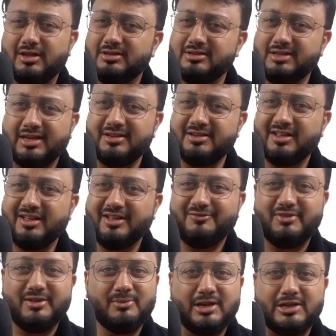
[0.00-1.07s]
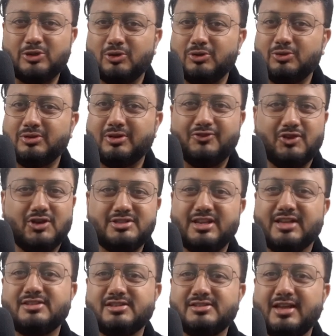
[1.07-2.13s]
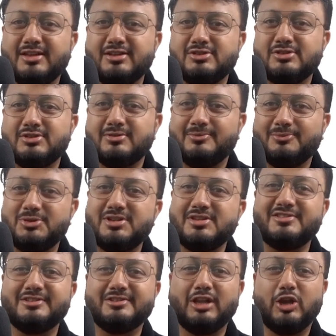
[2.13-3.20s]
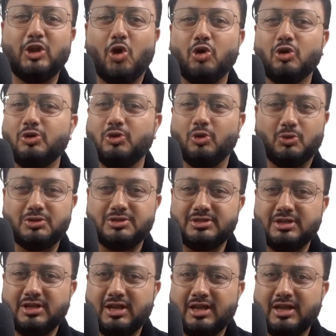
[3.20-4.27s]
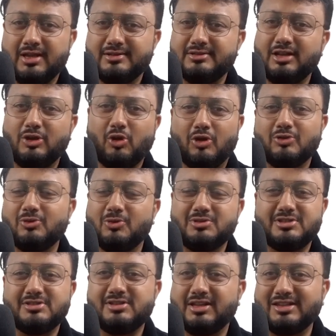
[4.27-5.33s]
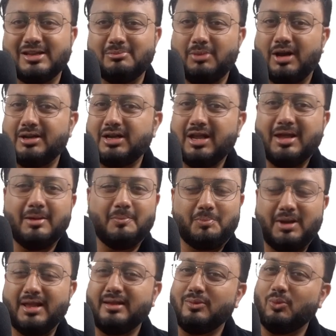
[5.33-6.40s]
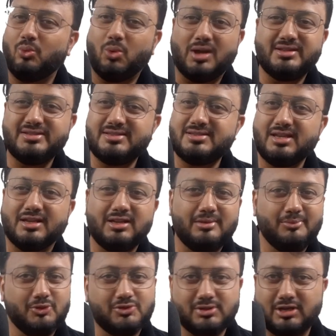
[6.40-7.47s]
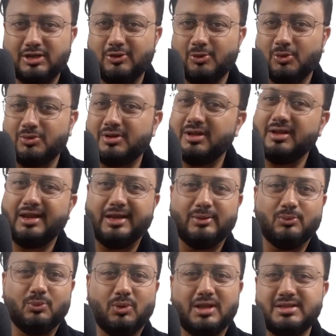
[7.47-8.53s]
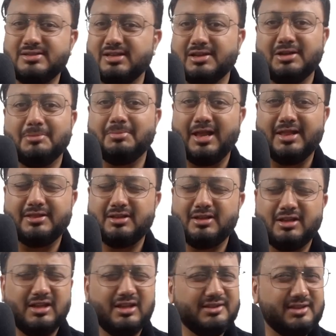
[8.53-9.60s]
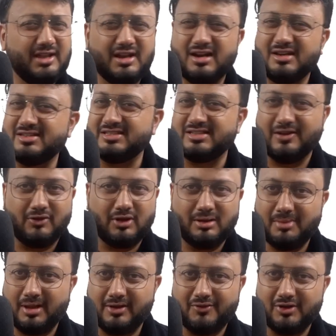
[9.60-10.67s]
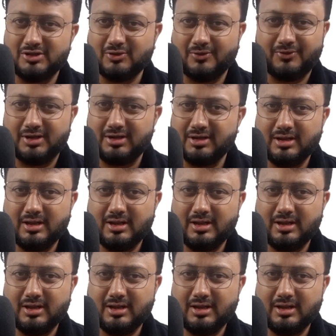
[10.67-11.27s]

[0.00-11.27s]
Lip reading: Then we went on to the first exercise, which is the long notes. The long notes is nothing but playing one single musical note in one single breath. There are several benefits of it,